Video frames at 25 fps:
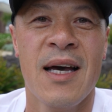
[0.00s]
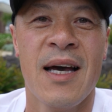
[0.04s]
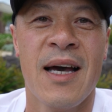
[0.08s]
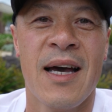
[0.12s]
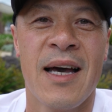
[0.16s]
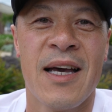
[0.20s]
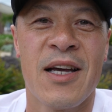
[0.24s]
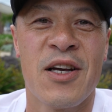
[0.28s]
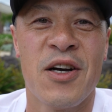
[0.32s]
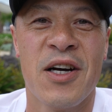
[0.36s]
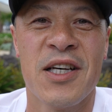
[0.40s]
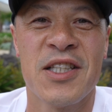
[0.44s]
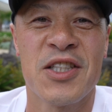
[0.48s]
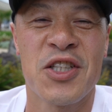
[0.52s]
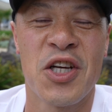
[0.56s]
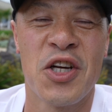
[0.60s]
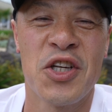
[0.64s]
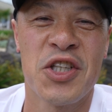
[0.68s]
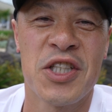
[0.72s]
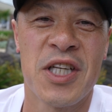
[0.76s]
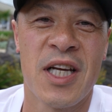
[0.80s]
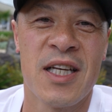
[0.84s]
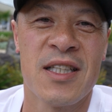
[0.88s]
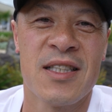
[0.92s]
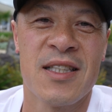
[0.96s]
Hey guys,
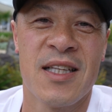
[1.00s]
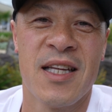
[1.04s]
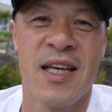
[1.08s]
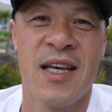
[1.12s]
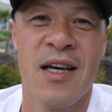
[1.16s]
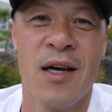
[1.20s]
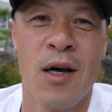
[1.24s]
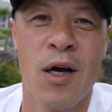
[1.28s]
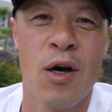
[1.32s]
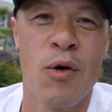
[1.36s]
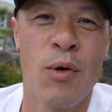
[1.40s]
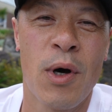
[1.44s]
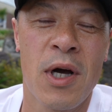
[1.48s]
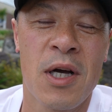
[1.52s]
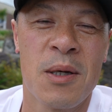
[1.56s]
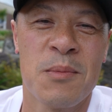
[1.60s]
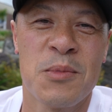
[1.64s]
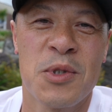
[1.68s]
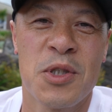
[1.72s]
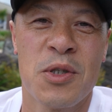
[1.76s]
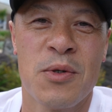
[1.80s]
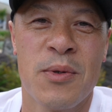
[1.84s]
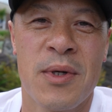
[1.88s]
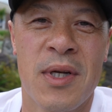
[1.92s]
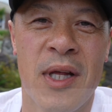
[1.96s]
Coach Jason here. Welcome
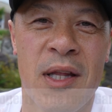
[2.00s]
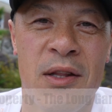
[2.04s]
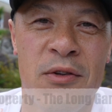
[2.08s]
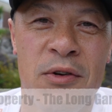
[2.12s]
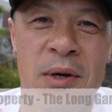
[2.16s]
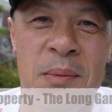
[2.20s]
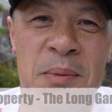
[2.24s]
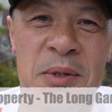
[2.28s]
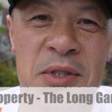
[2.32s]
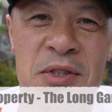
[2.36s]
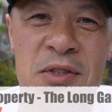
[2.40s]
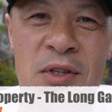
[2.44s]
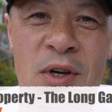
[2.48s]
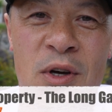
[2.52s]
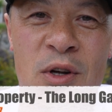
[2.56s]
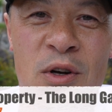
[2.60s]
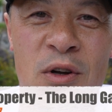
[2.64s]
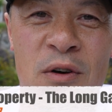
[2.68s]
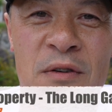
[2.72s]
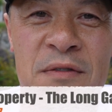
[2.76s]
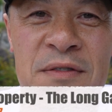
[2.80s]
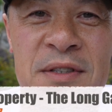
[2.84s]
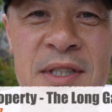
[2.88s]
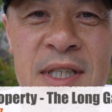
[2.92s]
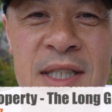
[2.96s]
to another episode
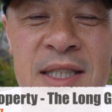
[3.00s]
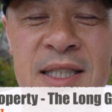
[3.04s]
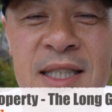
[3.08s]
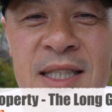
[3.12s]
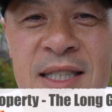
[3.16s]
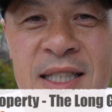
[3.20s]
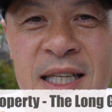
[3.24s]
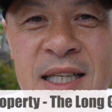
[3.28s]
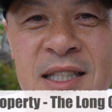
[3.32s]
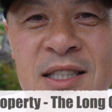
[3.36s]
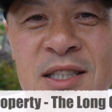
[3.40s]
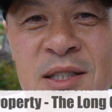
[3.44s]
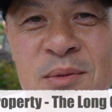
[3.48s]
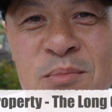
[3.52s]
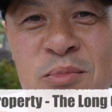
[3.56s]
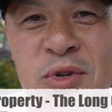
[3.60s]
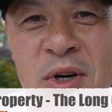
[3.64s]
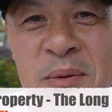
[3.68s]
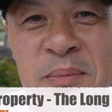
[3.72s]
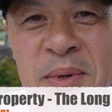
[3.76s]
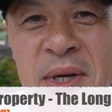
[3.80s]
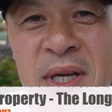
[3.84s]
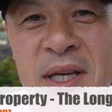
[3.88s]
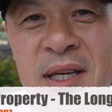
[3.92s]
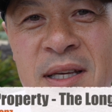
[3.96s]
of 60 Seconds in
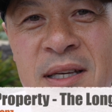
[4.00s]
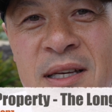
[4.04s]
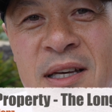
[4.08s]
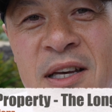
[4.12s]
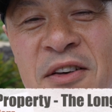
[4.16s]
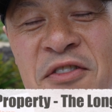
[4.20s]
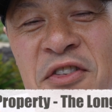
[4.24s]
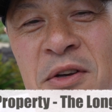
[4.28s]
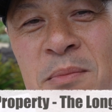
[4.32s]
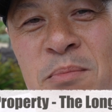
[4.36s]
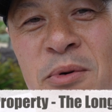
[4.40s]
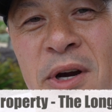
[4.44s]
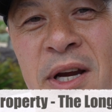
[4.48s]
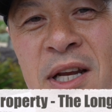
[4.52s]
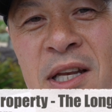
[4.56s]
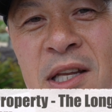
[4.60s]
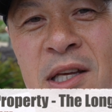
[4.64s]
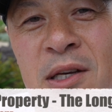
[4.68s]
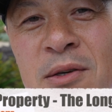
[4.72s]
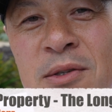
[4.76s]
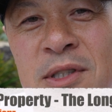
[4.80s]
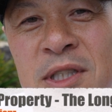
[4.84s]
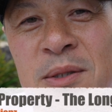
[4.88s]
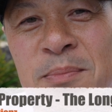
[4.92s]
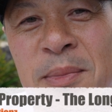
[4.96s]
Property. If you're brand
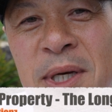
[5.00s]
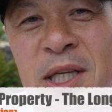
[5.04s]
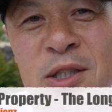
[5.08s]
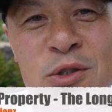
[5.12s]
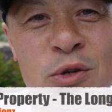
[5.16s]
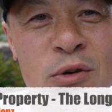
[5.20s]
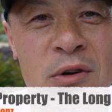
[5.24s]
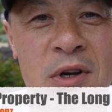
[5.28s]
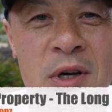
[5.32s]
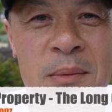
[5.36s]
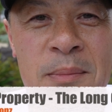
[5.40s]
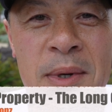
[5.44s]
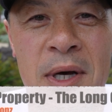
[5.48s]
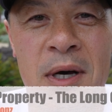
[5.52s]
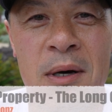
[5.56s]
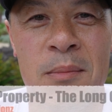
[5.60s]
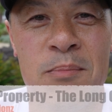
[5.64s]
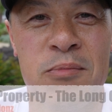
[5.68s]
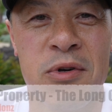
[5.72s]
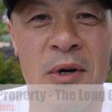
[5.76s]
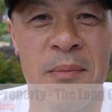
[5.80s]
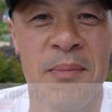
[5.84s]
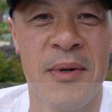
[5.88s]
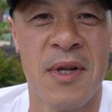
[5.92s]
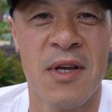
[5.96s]
new, it's me talking
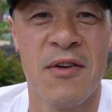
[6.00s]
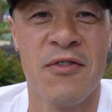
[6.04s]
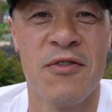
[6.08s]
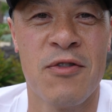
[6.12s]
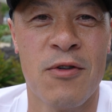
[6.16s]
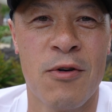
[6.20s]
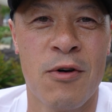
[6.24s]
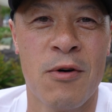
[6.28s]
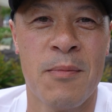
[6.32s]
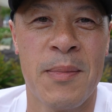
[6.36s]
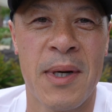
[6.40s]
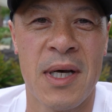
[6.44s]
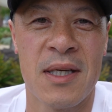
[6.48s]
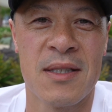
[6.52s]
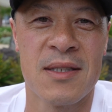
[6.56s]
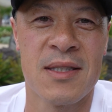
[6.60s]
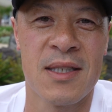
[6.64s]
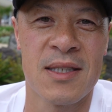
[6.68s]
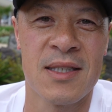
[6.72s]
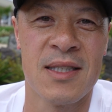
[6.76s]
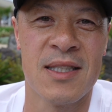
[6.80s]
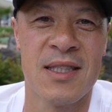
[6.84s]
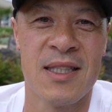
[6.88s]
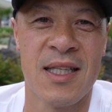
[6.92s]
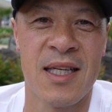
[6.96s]
about property for about
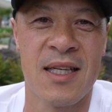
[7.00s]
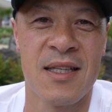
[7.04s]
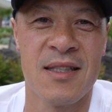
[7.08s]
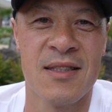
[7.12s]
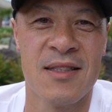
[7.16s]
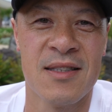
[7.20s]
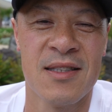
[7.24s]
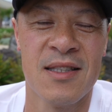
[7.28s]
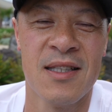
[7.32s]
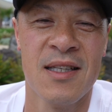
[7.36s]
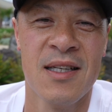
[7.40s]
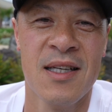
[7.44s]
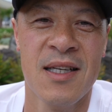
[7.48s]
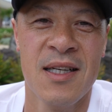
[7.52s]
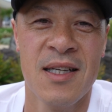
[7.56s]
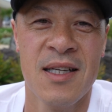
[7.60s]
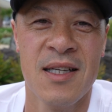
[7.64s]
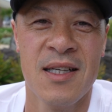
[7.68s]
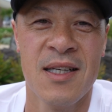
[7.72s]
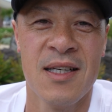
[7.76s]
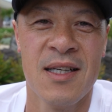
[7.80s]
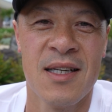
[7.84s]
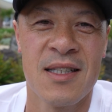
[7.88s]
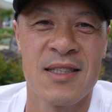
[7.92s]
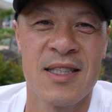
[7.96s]
60 seconds.
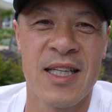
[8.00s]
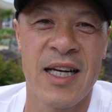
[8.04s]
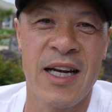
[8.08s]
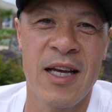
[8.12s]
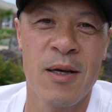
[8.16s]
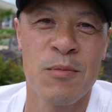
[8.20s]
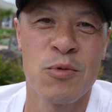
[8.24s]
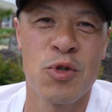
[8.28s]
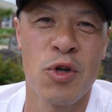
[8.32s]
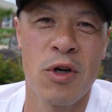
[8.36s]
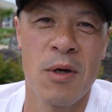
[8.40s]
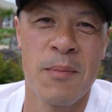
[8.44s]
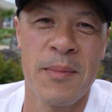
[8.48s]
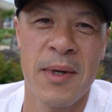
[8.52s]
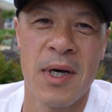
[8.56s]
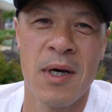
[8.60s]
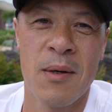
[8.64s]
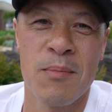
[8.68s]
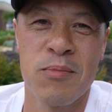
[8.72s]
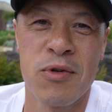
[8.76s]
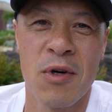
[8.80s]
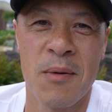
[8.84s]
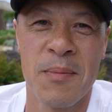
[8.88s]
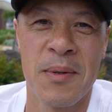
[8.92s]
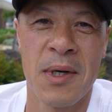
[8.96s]
Today I'm talking
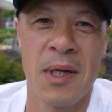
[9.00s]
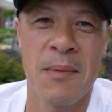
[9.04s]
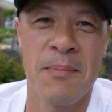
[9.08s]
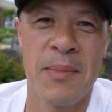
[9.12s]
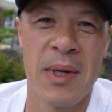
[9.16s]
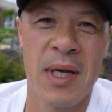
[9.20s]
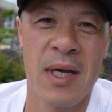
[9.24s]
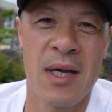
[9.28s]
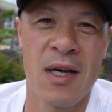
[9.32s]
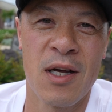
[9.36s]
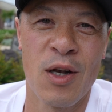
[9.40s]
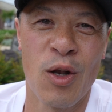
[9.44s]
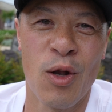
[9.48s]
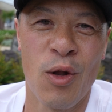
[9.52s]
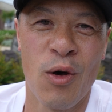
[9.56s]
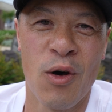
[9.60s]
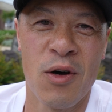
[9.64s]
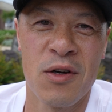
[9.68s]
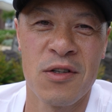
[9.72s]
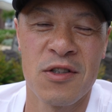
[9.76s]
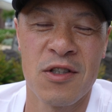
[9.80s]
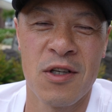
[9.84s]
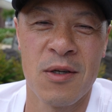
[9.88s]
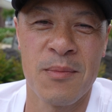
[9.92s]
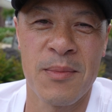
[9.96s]
about property being a
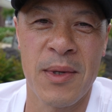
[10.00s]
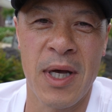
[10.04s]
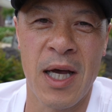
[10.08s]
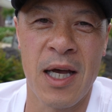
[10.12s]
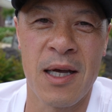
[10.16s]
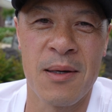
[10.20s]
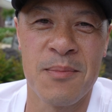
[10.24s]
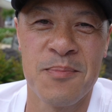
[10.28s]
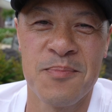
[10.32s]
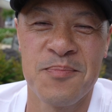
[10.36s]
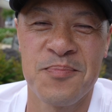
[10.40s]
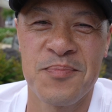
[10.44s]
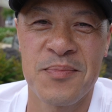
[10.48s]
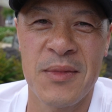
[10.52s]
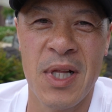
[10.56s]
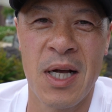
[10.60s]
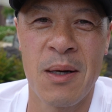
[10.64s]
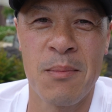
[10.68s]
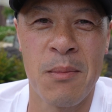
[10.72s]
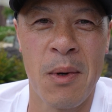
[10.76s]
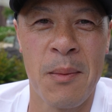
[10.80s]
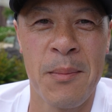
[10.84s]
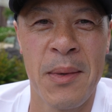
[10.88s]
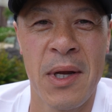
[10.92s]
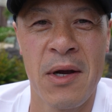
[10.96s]
long-term game.
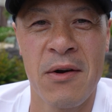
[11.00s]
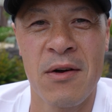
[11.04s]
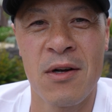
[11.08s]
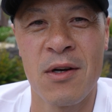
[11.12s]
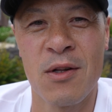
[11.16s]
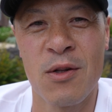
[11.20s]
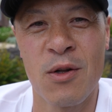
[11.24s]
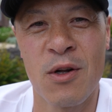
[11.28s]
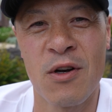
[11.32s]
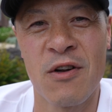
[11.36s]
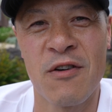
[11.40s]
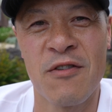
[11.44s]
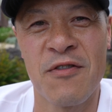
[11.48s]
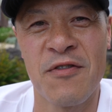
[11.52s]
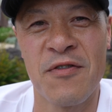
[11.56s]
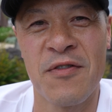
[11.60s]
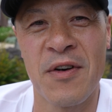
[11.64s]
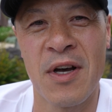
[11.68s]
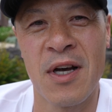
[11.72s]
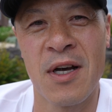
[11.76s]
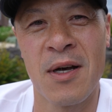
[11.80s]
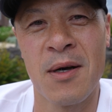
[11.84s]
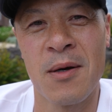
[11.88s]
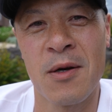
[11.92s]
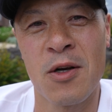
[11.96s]
I'm hearing a lot
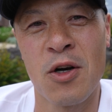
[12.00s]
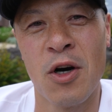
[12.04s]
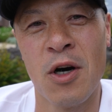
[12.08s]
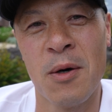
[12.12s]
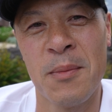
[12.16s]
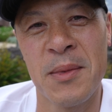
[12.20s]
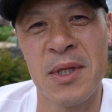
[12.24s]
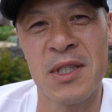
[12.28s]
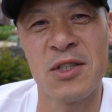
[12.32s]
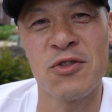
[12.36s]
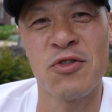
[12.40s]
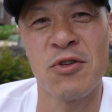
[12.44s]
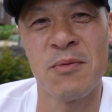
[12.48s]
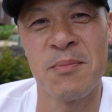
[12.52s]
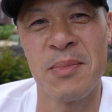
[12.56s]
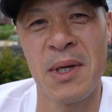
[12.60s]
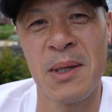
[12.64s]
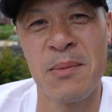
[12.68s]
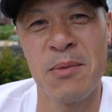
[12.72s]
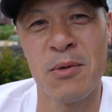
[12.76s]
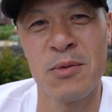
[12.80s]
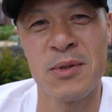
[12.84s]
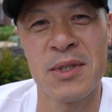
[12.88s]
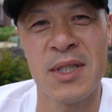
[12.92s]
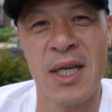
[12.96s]
of comments from
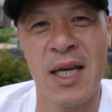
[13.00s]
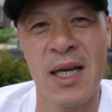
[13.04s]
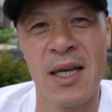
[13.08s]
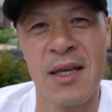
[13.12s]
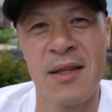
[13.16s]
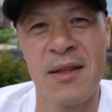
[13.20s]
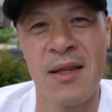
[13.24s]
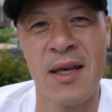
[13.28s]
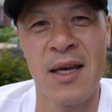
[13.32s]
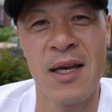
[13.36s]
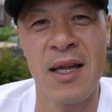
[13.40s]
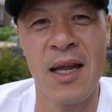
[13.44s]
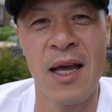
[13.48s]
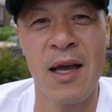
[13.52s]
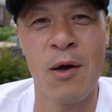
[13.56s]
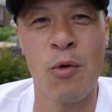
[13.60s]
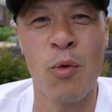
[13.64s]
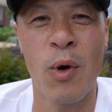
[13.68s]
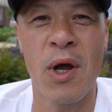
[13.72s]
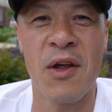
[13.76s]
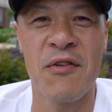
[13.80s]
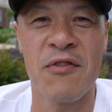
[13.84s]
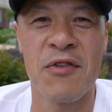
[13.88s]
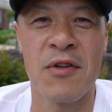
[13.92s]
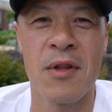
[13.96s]
people saying that, hey,
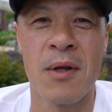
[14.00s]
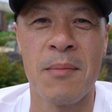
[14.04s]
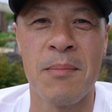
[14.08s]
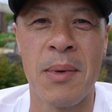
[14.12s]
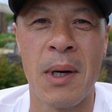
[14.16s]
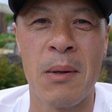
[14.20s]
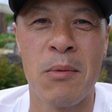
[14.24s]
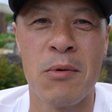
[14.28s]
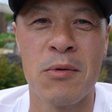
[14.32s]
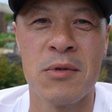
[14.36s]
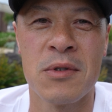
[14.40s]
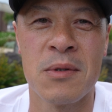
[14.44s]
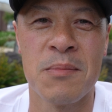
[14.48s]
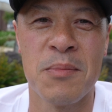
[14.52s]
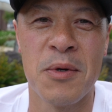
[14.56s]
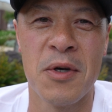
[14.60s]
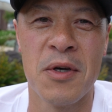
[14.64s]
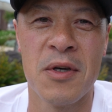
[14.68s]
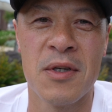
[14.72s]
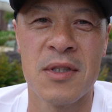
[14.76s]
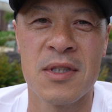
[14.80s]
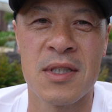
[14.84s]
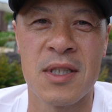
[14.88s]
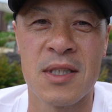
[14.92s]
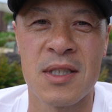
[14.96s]
wait for the bubble to
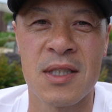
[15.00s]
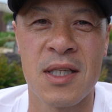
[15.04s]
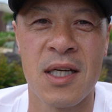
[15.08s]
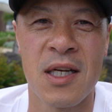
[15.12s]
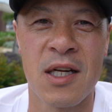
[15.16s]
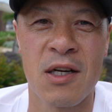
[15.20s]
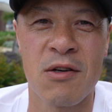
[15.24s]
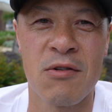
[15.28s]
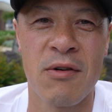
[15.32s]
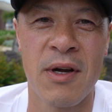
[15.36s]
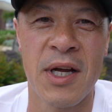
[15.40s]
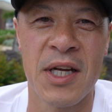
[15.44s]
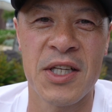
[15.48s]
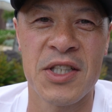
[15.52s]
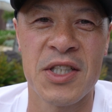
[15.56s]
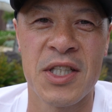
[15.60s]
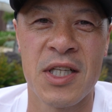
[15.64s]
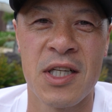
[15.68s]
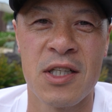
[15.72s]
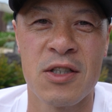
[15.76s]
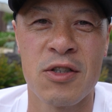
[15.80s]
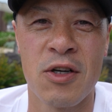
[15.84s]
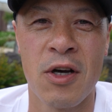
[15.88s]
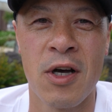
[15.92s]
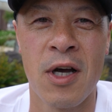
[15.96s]
burst, it's going to crash
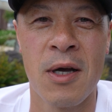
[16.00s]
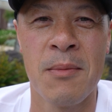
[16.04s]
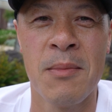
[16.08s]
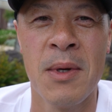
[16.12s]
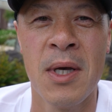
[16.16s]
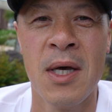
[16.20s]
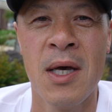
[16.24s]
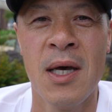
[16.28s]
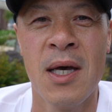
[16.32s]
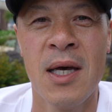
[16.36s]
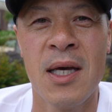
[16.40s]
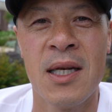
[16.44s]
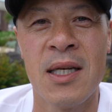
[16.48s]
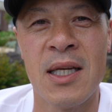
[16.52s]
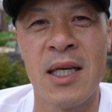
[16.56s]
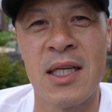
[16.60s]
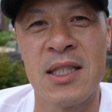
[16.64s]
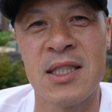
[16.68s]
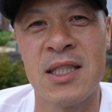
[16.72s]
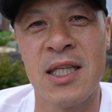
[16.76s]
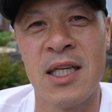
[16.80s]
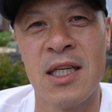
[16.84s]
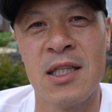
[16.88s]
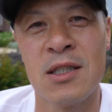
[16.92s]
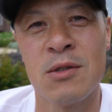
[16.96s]
anytime.
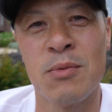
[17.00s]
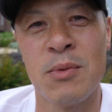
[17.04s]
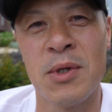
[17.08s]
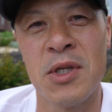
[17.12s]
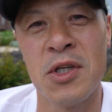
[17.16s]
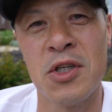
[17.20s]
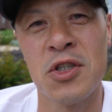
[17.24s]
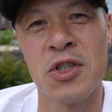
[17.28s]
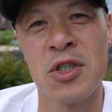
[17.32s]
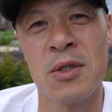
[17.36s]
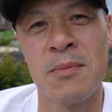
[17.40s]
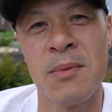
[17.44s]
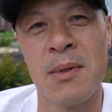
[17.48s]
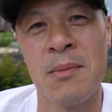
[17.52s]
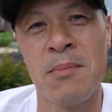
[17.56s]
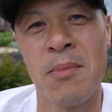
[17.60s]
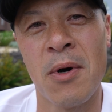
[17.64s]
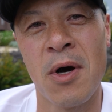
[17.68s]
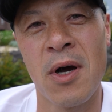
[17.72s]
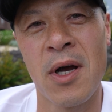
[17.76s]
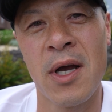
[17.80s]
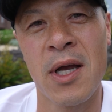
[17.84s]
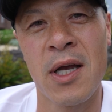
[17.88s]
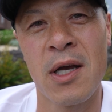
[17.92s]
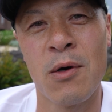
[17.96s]
Next year's when you should be
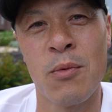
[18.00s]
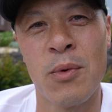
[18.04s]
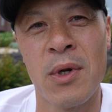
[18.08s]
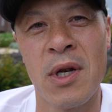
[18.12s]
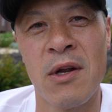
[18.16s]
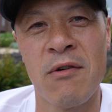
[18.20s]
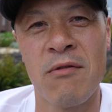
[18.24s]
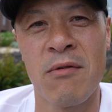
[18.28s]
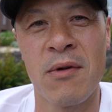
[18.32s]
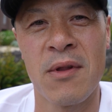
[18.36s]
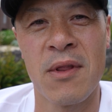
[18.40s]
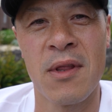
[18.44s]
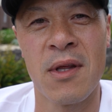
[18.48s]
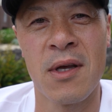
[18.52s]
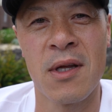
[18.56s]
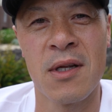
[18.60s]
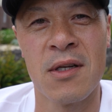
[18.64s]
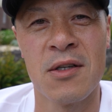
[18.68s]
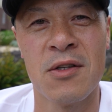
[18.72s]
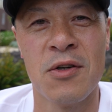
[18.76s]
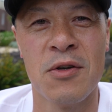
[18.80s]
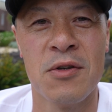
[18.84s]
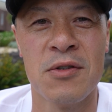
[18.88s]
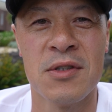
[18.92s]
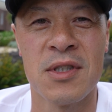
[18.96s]
buying it, when
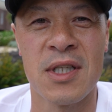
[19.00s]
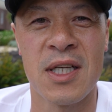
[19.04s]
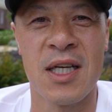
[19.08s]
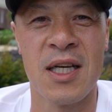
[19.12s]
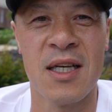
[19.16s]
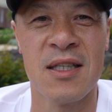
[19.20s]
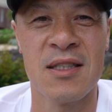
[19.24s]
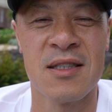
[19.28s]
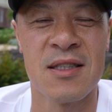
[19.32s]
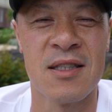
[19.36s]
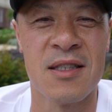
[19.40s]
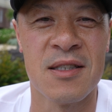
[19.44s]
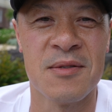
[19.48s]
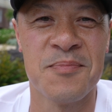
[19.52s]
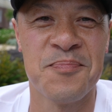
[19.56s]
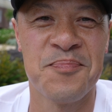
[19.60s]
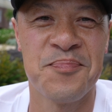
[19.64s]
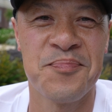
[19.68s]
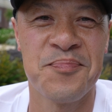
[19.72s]
everything turns to custard.